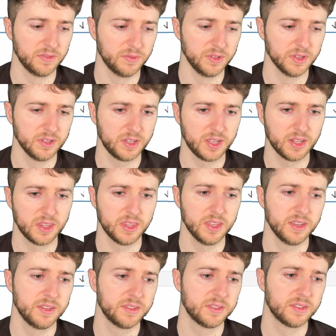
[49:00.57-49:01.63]
if we look at
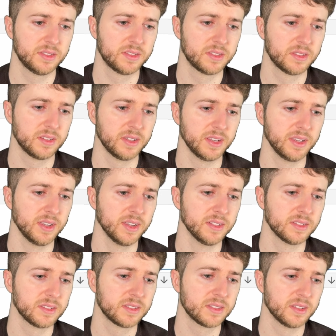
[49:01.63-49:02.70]
this,
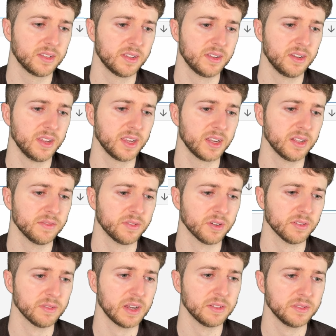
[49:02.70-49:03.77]
it's negative
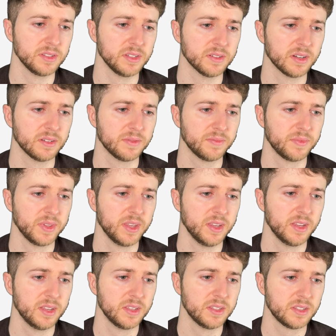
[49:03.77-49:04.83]
or around 0.
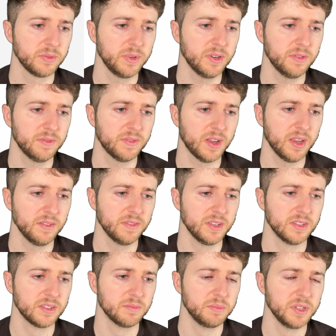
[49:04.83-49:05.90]
So we know 5
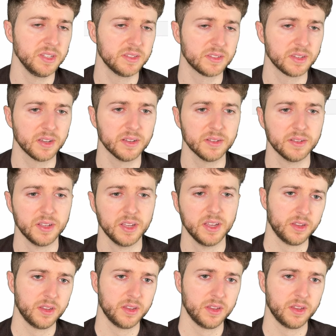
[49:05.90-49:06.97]
is a B cell.
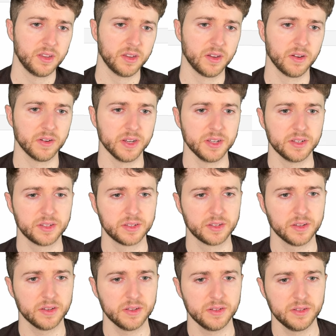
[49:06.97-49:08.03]
All right,
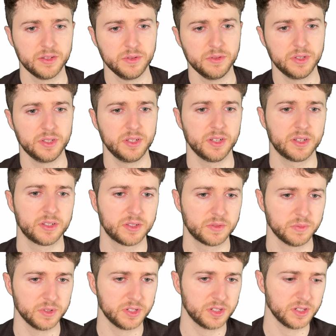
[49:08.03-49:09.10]
on to 6,
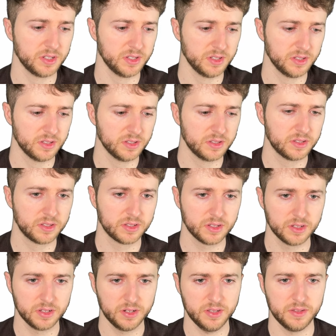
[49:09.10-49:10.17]
which is
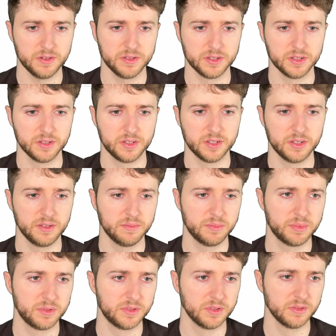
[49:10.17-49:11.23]
another cell type.
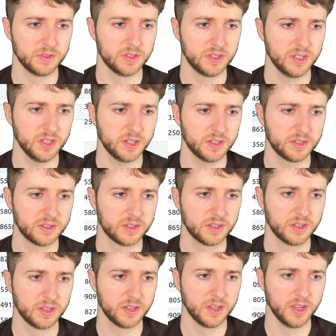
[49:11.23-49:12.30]
So
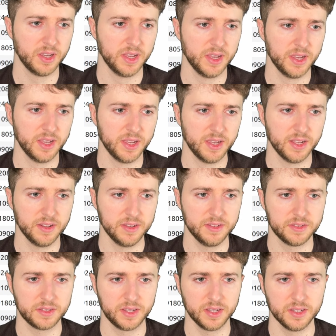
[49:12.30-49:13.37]
6, in
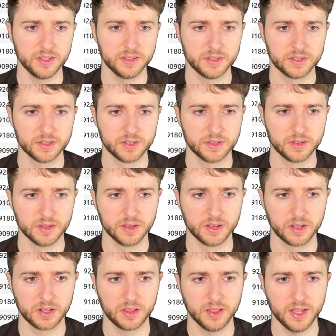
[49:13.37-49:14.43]
this case,
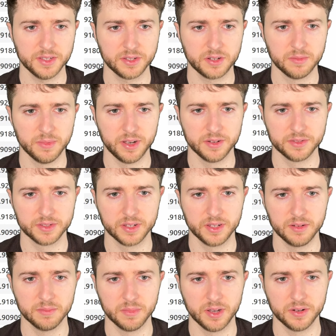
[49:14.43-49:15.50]
classical monocyte,